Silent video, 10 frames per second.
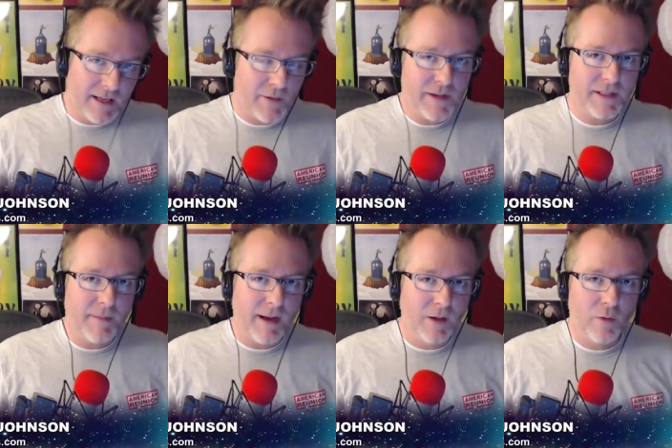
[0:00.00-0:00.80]
do this at
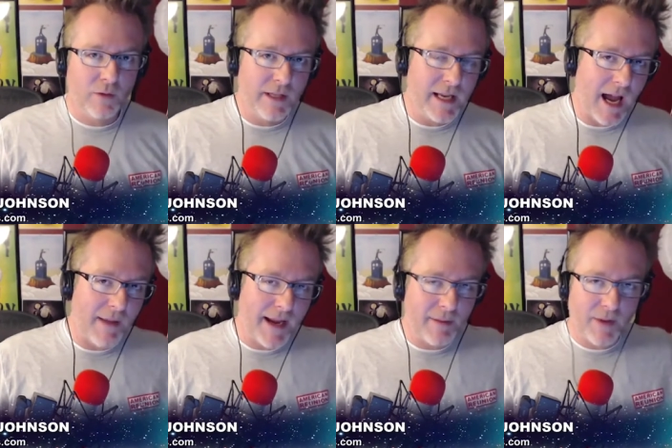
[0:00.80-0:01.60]
my local Lehigh
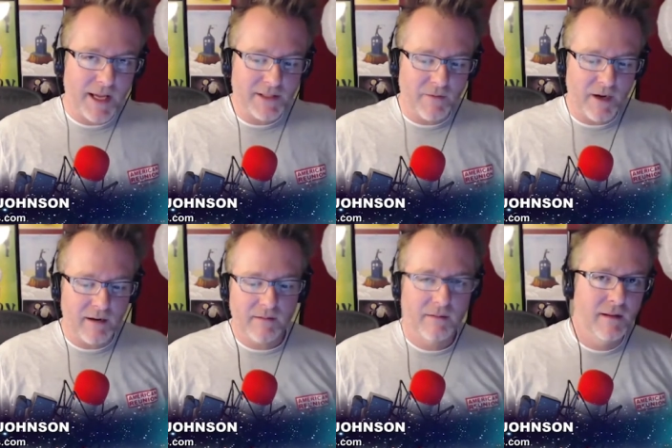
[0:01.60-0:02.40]
megaplex over
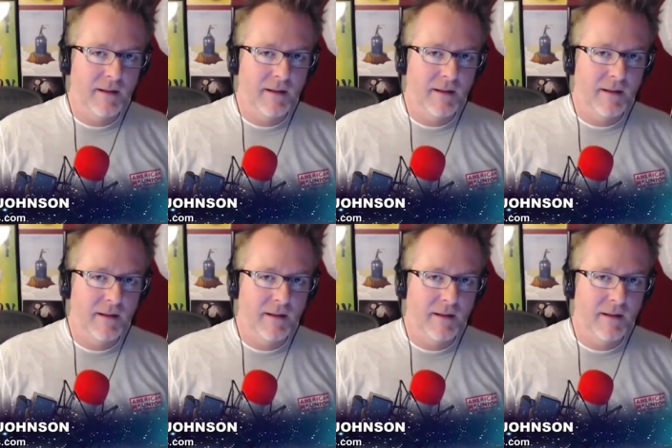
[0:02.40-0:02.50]
here?